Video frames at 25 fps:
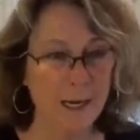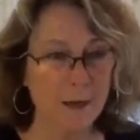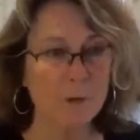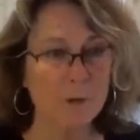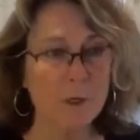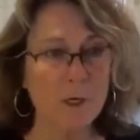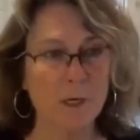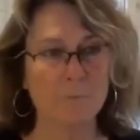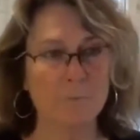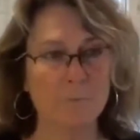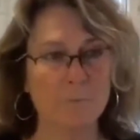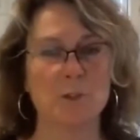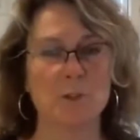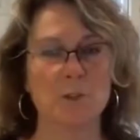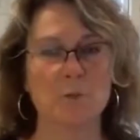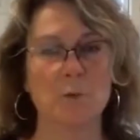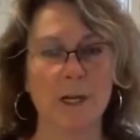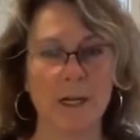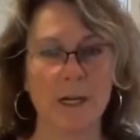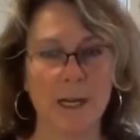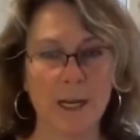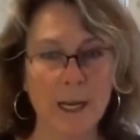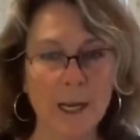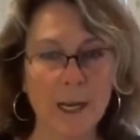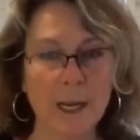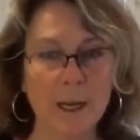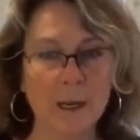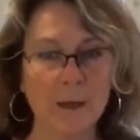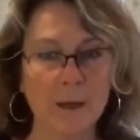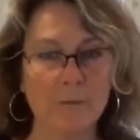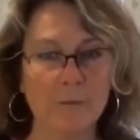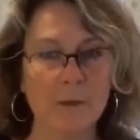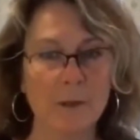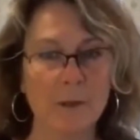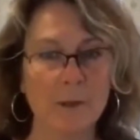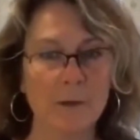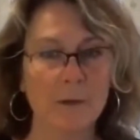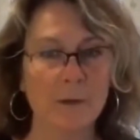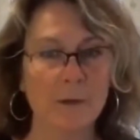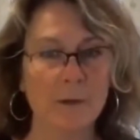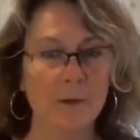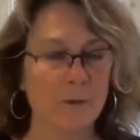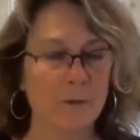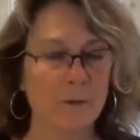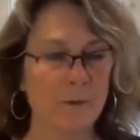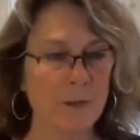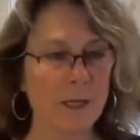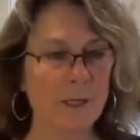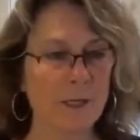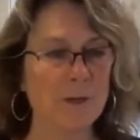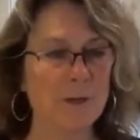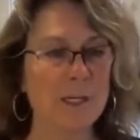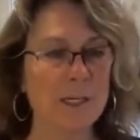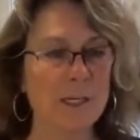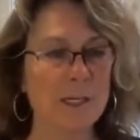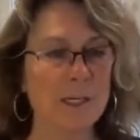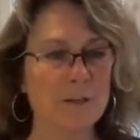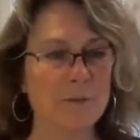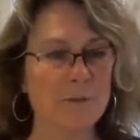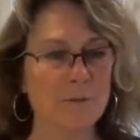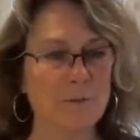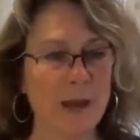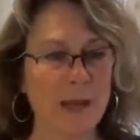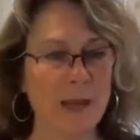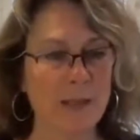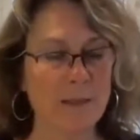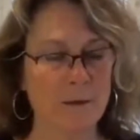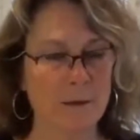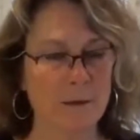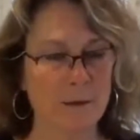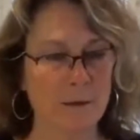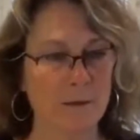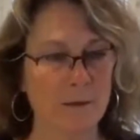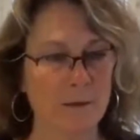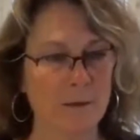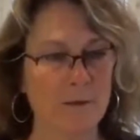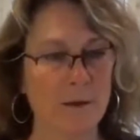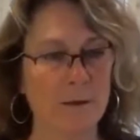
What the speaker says: what outcomes you want to have, then you need to vet